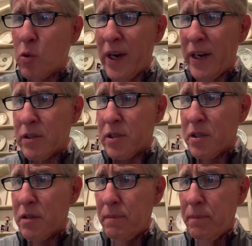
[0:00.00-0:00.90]

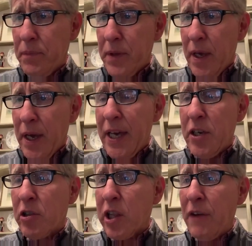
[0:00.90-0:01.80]
squares and
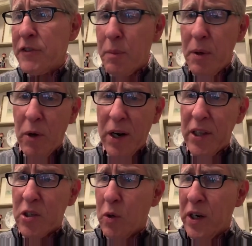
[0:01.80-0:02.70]
you'd love to be one of
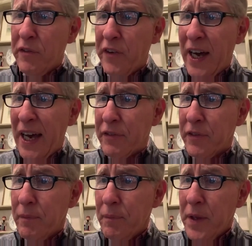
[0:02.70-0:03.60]
the 25.
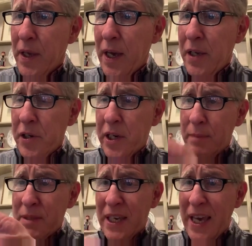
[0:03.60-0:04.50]
And you
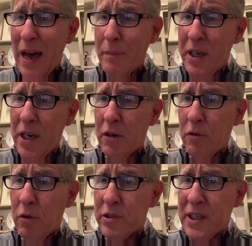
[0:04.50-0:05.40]
come to Gabby here, who
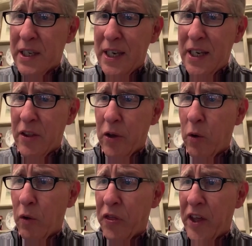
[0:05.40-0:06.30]
holds the key to the
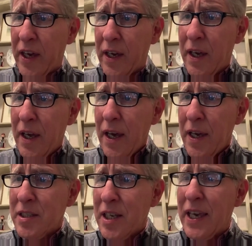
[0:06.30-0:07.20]
whole thing.
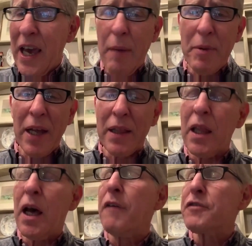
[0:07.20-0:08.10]
You say, Gabby, I'd
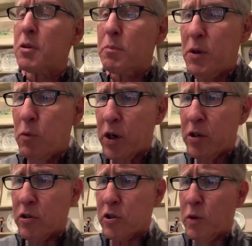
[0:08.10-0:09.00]
love to be one of
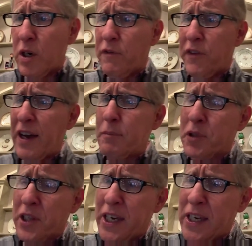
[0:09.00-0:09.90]
your 25,
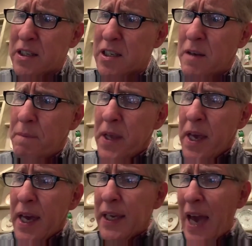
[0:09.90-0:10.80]
please.
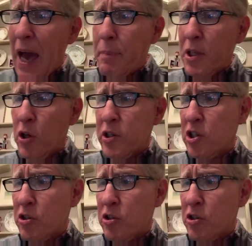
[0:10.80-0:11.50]
And Gabby looks